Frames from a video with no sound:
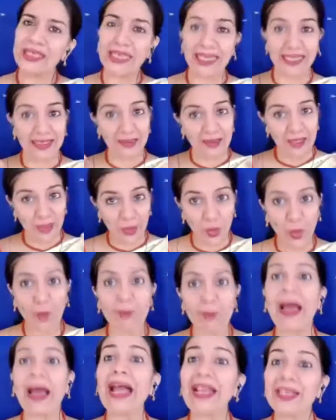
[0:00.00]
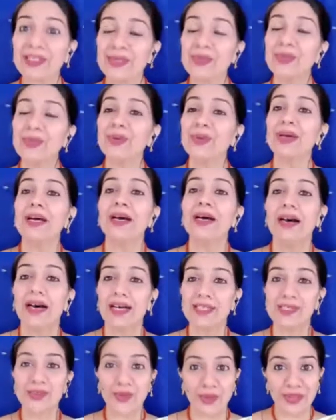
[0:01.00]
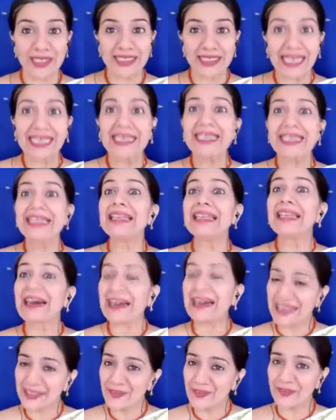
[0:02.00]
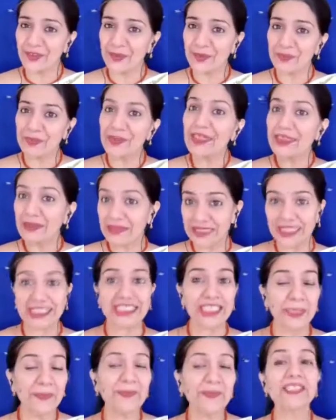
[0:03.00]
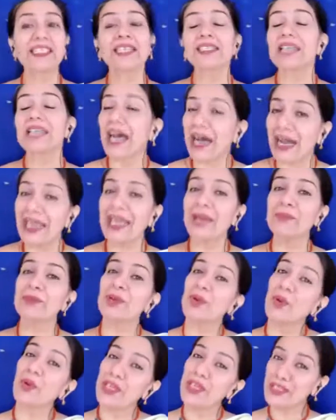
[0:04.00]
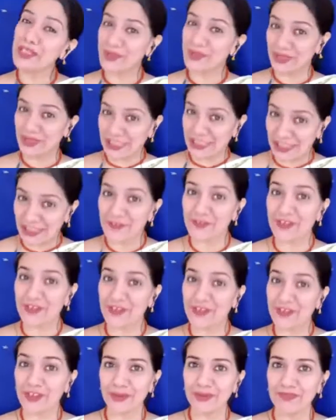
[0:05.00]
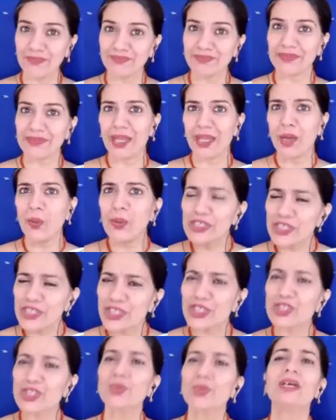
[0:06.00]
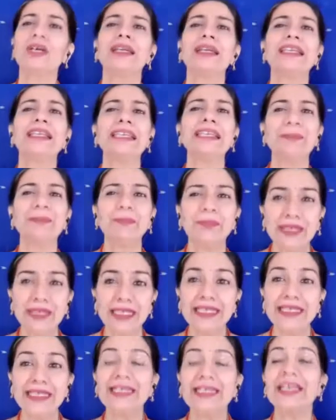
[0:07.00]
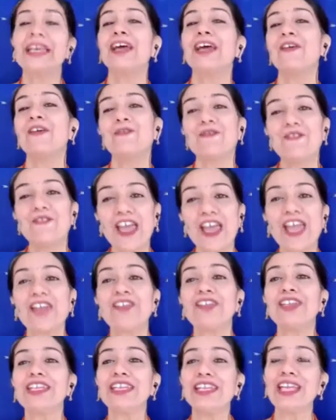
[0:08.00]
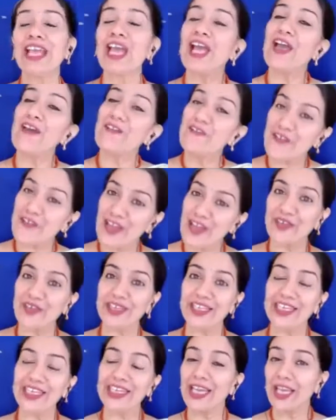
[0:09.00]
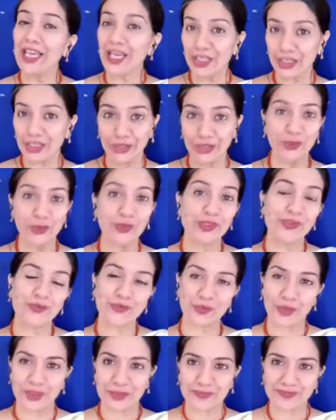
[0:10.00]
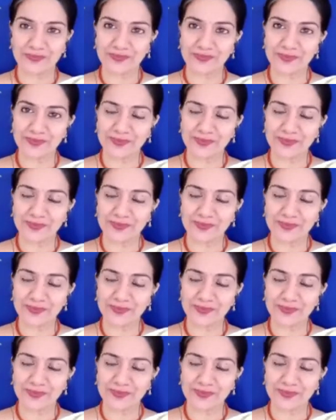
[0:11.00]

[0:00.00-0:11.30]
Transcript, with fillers: we can go back to storytelling live, the tips that I am going to give you will surely be very, very useful.